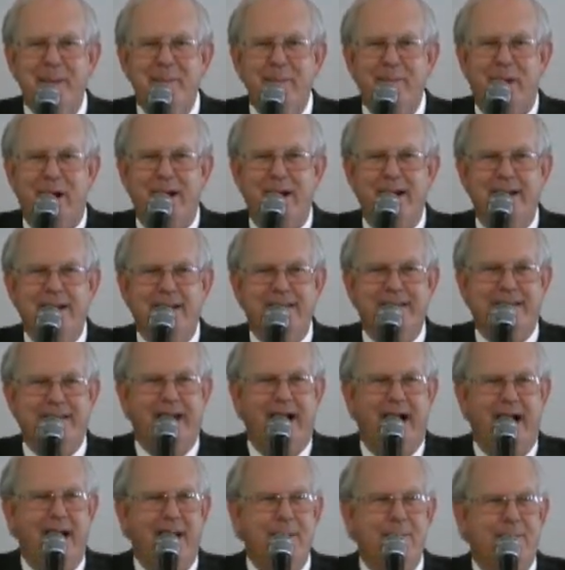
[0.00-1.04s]
Praise
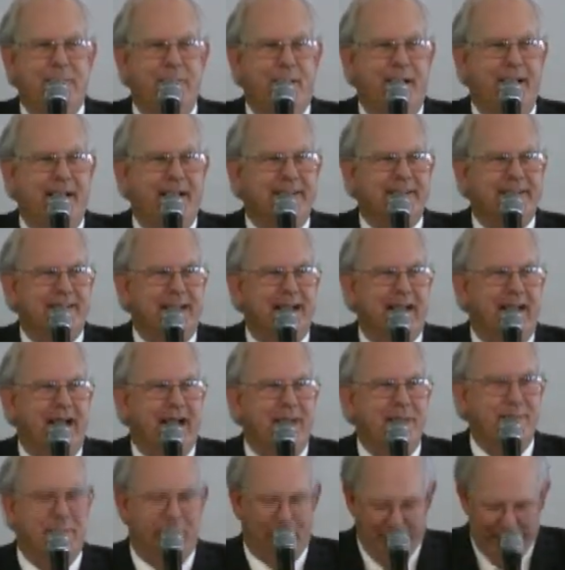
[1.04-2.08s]
God, praise
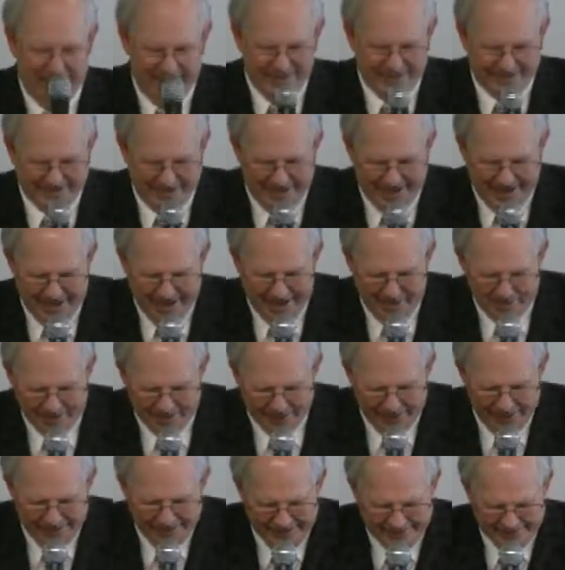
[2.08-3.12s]
God, praise God,
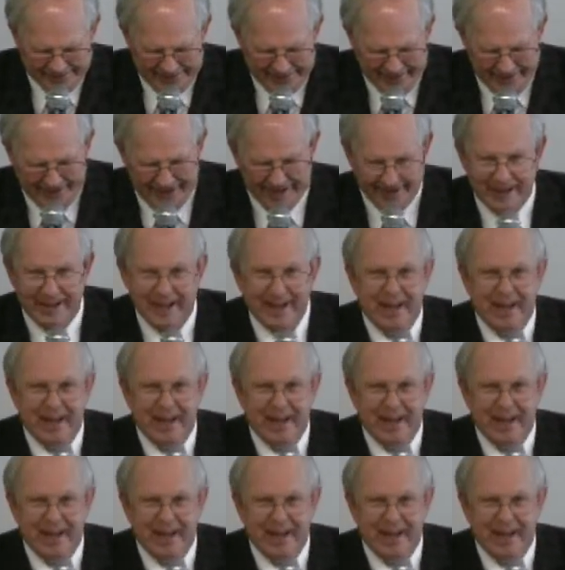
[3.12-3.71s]
praise God.